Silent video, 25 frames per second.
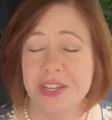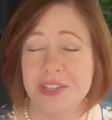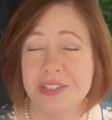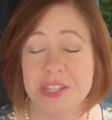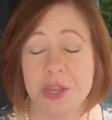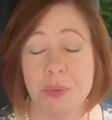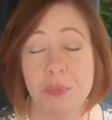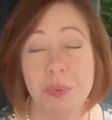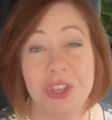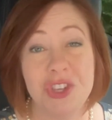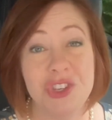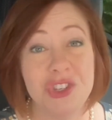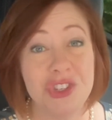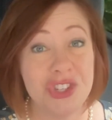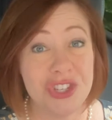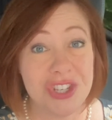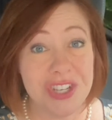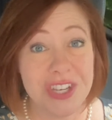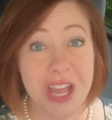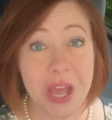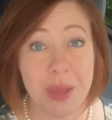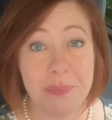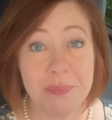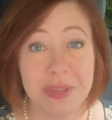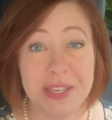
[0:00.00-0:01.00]
So we should
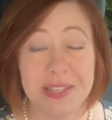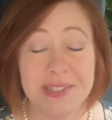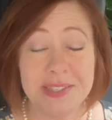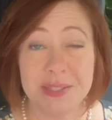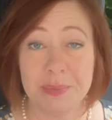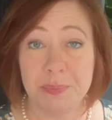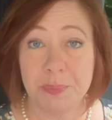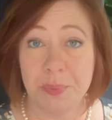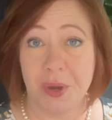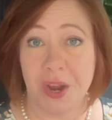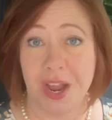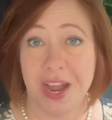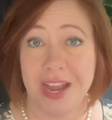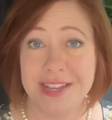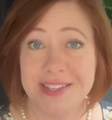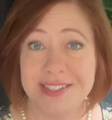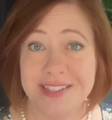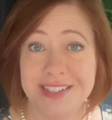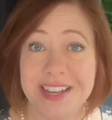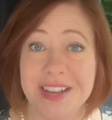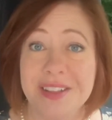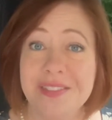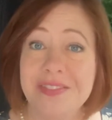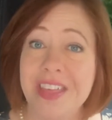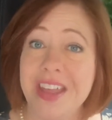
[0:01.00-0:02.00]
not be
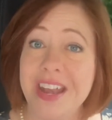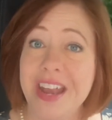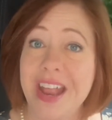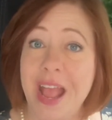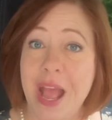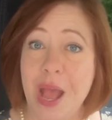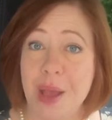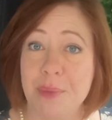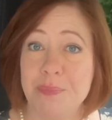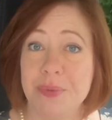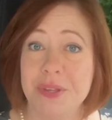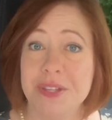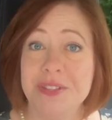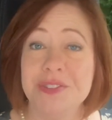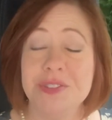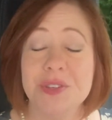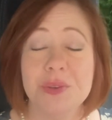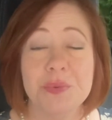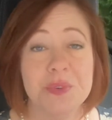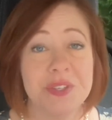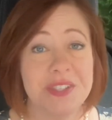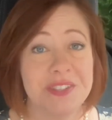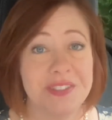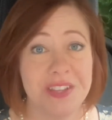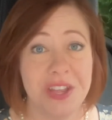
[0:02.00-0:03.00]
surprised that it happens
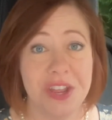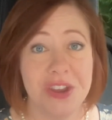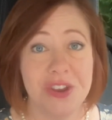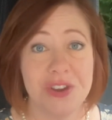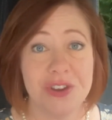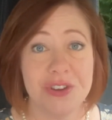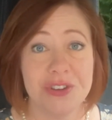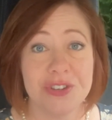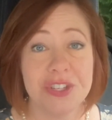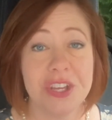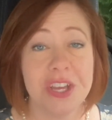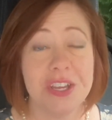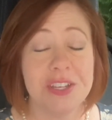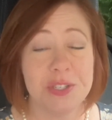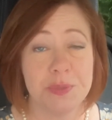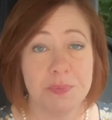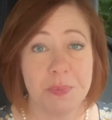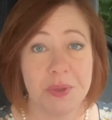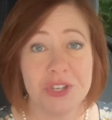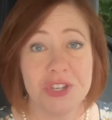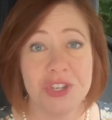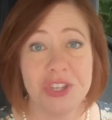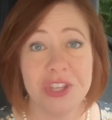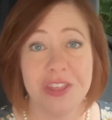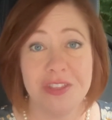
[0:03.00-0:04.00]
with seniors,
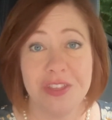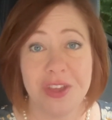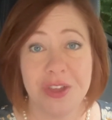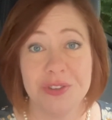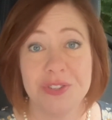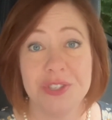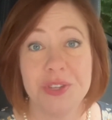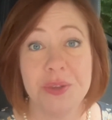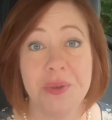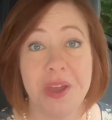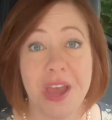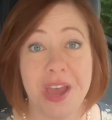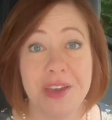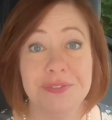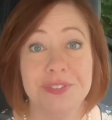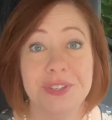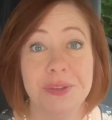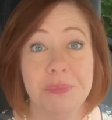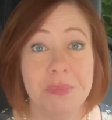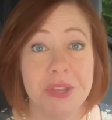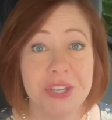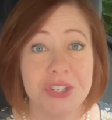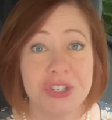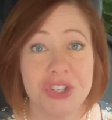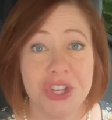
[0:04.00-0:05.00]
especially those who have
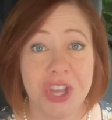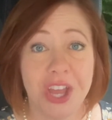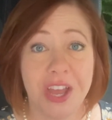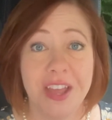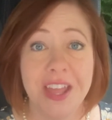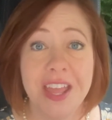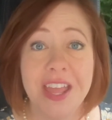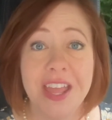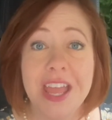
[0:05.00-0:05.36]
dementia.